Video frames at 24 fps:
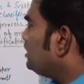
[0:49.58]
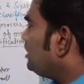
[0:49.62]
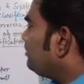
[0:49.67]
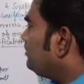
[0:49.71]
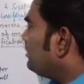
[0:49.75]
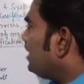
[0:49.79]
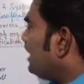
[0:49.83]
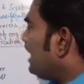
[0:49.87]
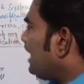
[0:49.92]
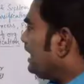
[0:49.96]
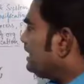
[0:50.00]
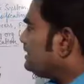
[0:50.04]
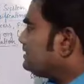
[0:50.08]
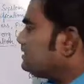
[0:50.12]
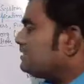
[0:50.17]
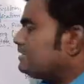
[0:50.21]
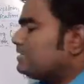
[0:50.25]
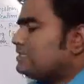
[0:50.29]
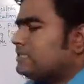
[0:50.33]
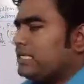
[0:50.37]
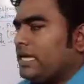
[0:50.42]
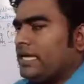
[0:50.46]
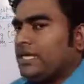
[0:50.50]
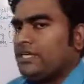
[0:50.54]
some
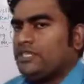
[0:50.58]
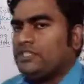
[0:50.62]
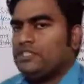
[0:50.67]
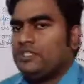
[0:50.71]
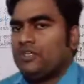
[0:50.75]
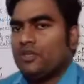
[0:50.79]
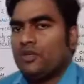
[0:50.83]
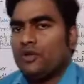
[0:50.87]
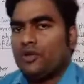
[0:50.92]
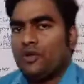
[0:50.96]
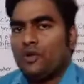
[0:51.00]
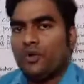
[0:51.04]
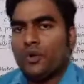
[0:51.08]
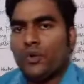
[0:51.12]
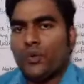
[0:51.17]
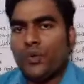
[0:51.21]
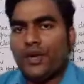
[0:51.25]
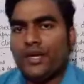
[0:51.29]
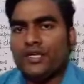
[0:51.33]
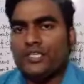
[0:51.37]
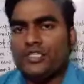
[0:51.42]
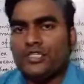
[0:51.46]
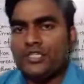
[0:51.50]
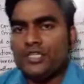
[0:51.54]
exercise
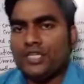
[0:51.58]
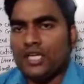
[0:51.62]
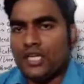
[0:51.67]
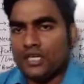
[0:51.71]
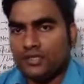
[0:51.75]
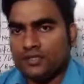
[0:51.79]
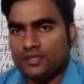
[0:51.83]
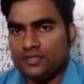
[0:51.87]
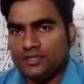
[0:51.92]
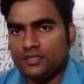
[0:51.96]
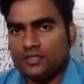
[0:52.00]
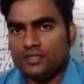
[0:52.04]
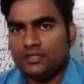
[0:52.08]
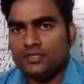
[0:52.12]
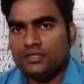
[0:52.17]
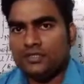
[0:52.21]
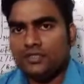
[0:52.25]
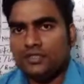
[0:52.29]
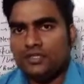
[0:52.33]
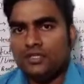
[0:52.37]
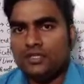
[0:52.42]
question answer.